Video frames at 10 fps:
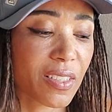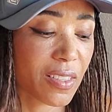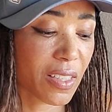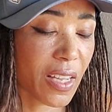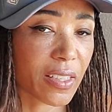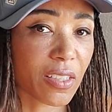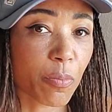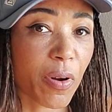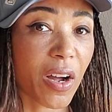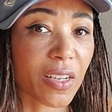They like to
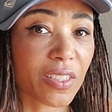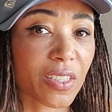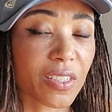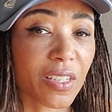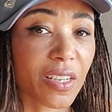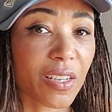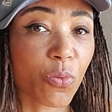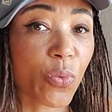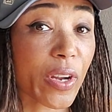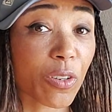deposit
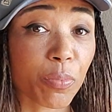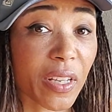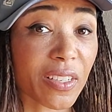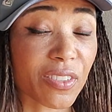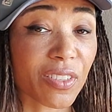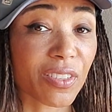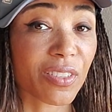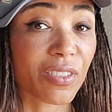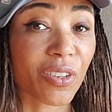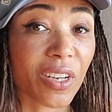in weird
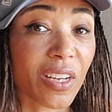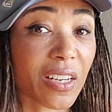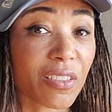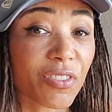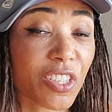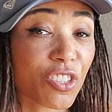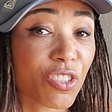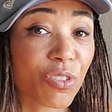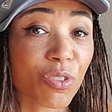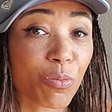places. Your connective
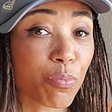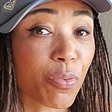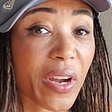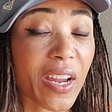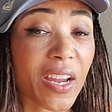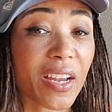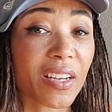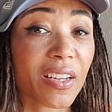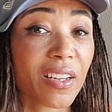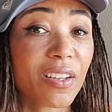tissue, your
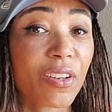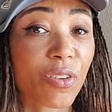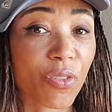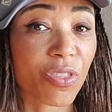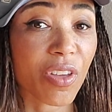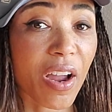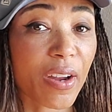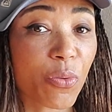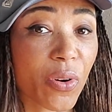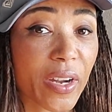brain, your
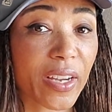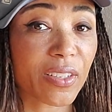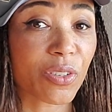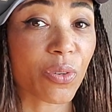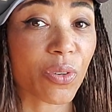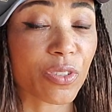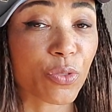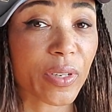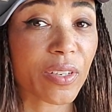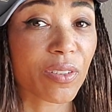thyroid, your
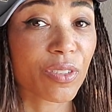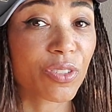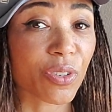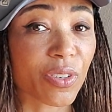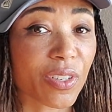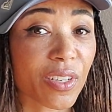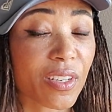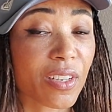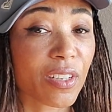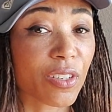adrenals, your,
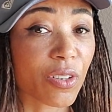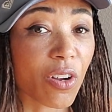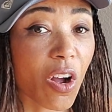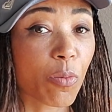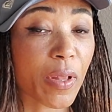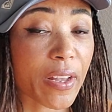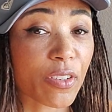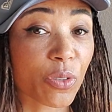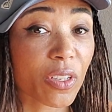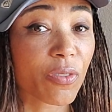your gallbladder,
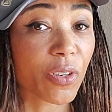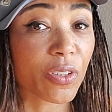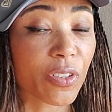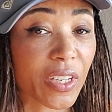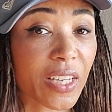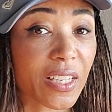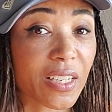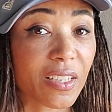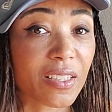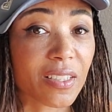your liver, your
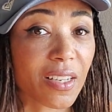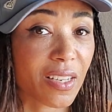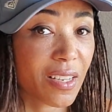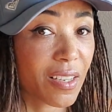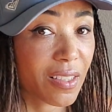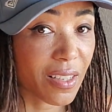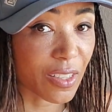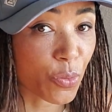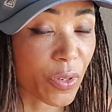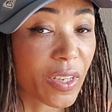kidneys.
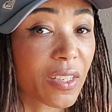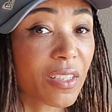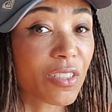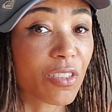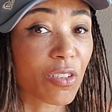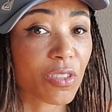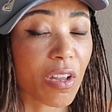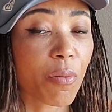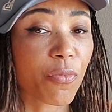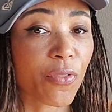That's where kidney stones
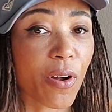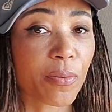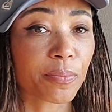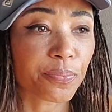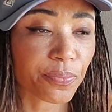come from.